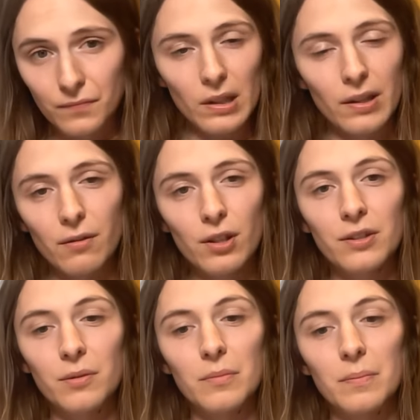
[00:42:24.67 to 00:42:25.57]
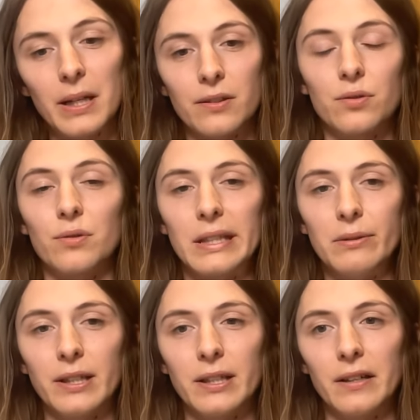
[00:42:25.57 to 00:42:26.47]
there are some better tools
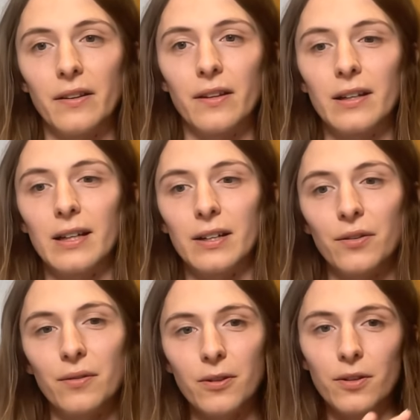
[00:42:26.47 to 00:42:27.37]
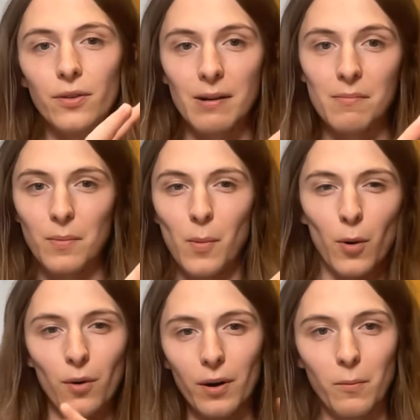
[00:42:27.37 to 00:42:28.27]
out there that let you do that
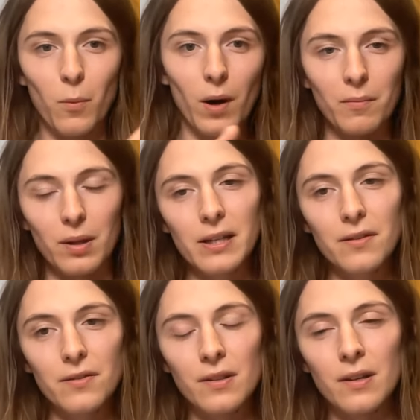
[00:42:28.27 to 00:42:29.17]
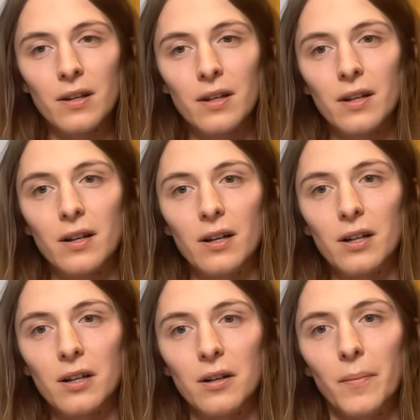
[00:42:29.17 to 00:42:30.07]
more in one place.
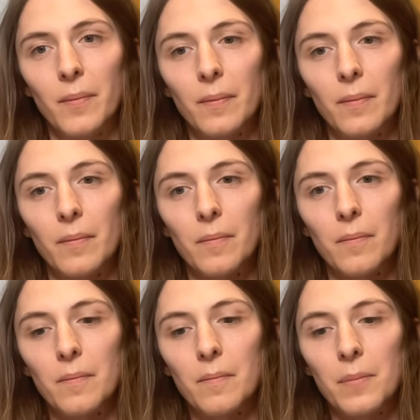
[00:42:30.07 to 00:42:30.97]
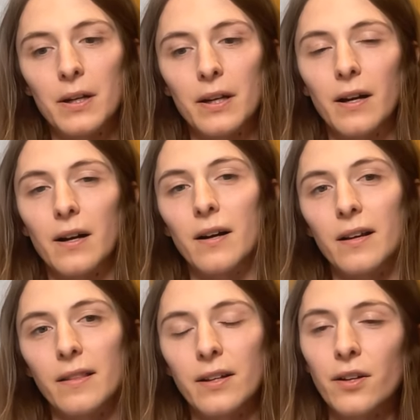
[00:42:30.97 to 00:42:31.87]
Um, but
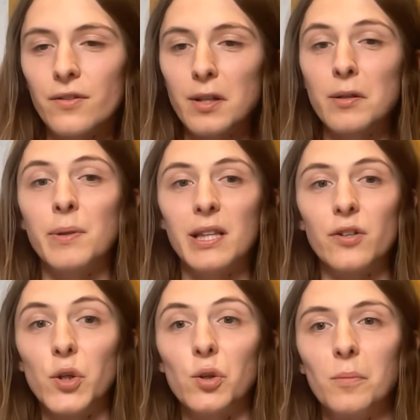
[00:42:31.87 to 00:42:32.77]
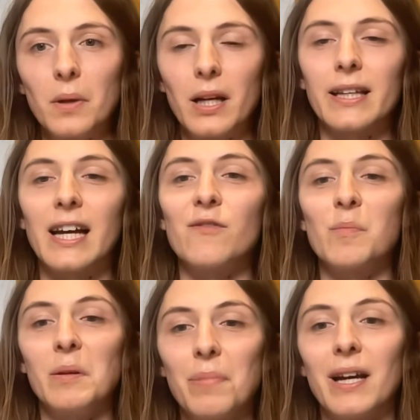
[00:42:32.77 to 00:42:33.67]
they don't seem to be the norm. Like they haven't
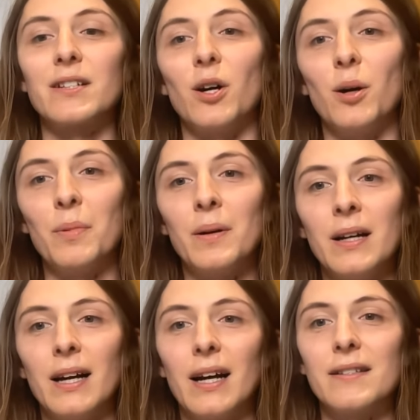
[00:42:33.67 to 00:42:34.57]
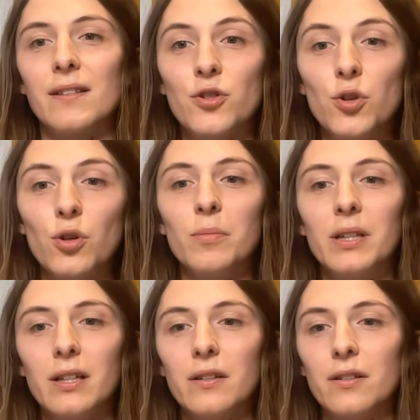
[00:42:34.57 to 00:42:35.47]
been picked up as the norm in
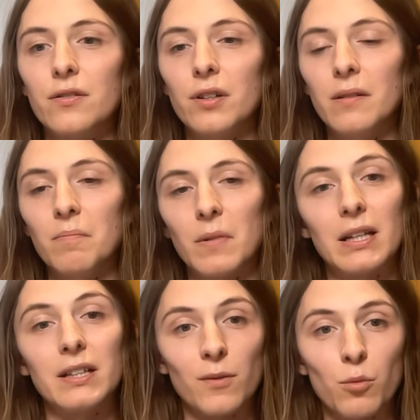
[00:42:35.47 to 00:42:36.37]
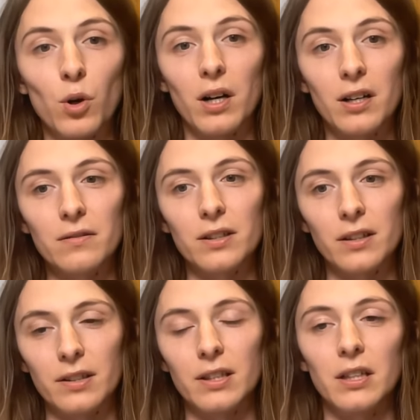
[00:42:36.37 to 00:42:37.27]
the industry, at least from what I
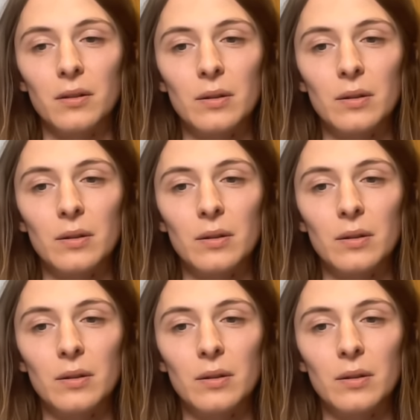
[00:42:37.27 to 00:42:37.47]
can see.